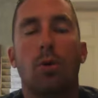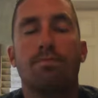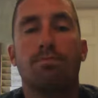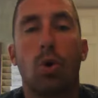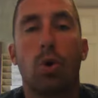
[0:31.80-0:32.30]

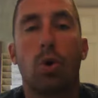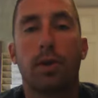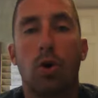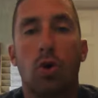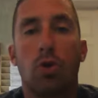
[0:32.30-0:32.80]
more in
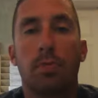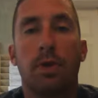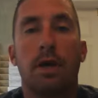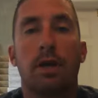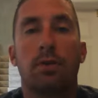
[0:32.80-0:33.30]
the home
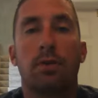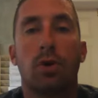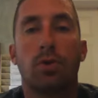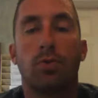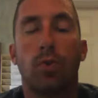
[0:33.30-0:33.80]
than
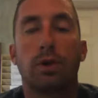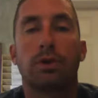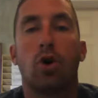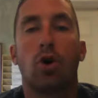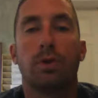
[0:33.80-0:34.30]
what
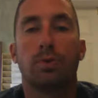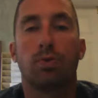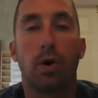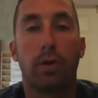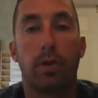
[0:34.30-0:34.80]
the home is
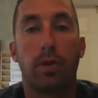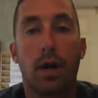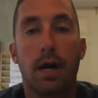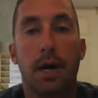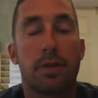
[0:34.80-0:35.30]
worth.
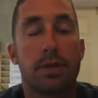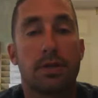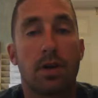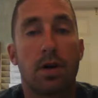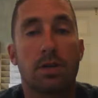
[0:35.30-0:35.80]
Uh, this
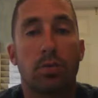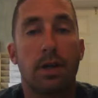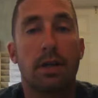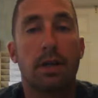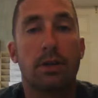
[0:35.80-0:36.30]
is also
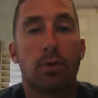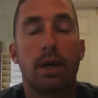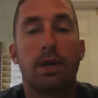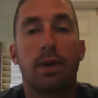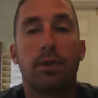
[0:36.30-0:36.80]
a
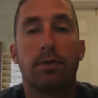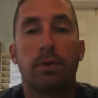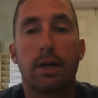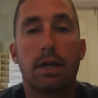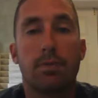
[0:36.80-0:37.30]
great event for
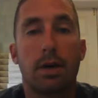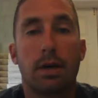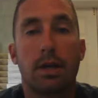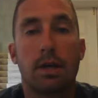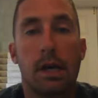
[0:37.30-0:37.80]

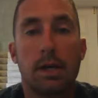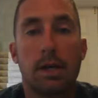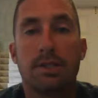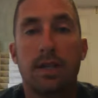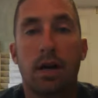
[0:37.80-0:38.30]
anybody
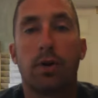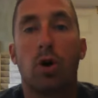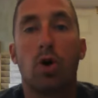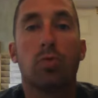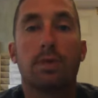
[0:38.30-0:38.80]
selling
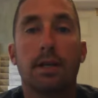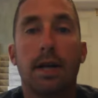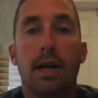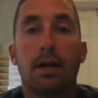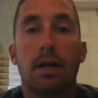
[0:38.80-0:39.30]
a home
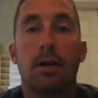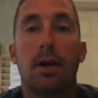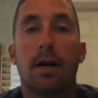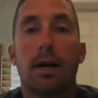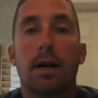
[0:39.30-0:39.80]
today
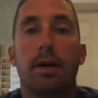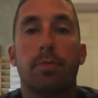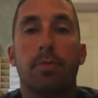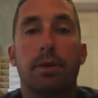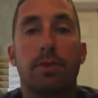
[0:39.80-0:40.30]

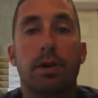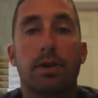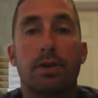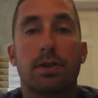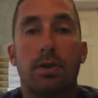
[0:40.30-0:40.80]
um, in a
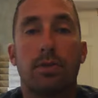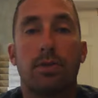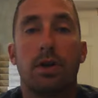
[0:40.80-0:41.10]
very tough